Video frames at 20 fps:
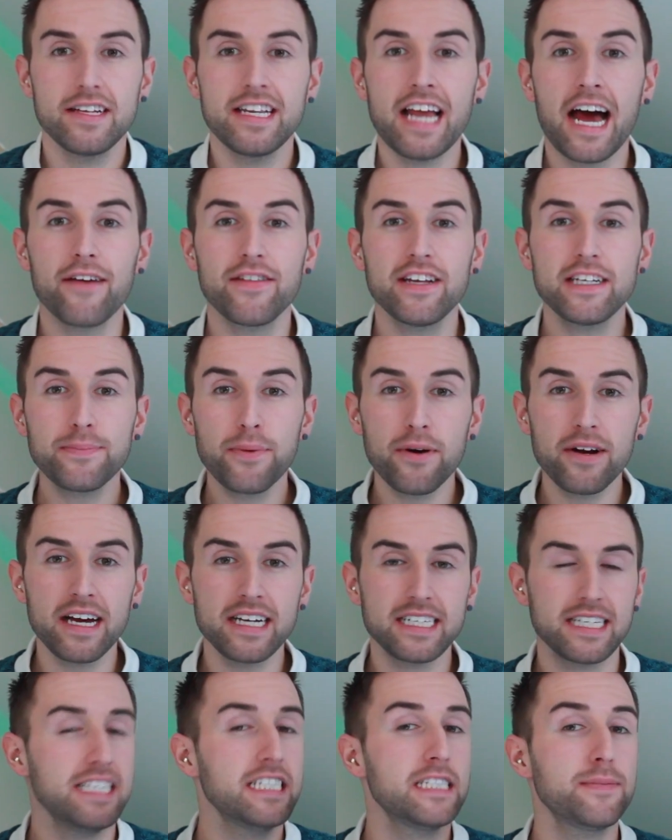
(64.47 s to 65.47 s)
Now, this
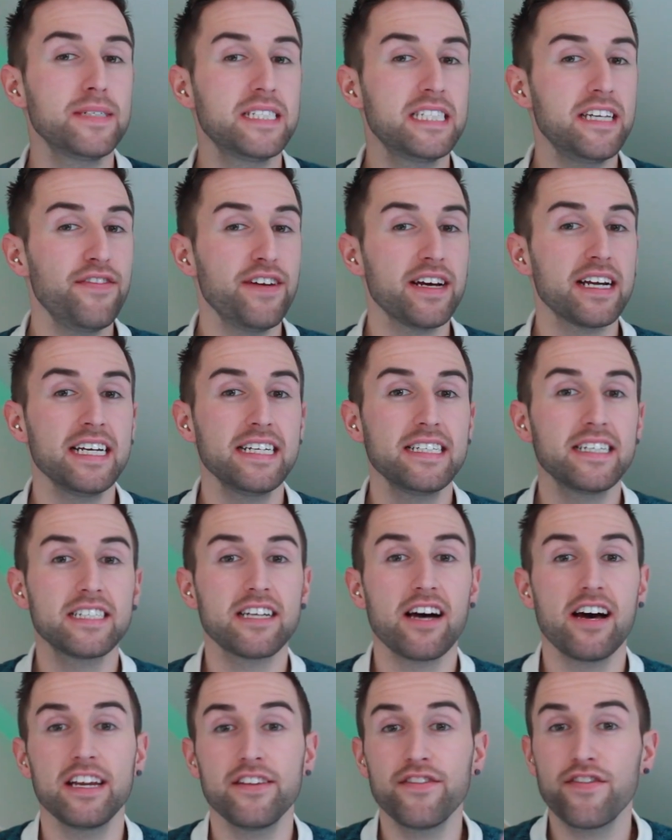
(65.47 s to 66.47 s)
product is specifically
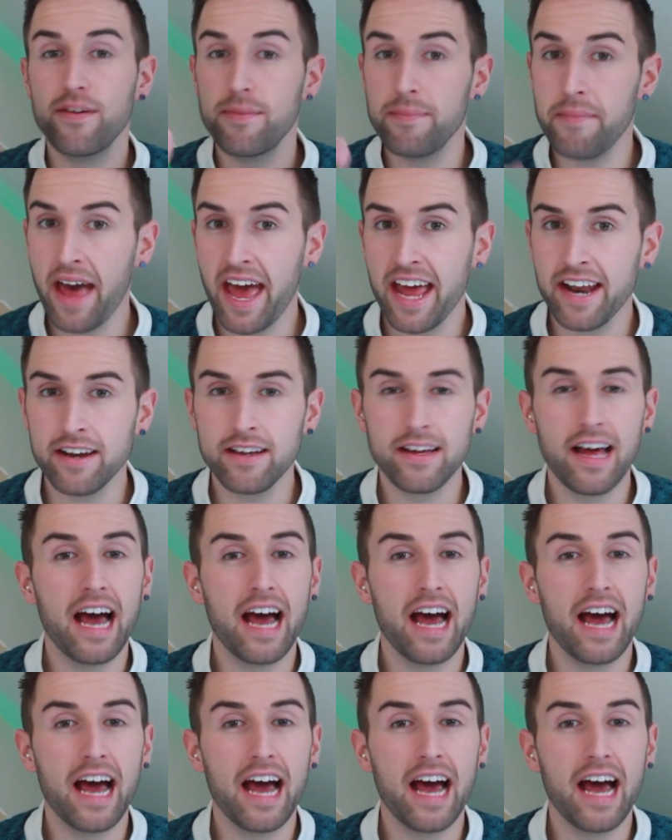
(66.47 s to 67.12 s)
designed for men.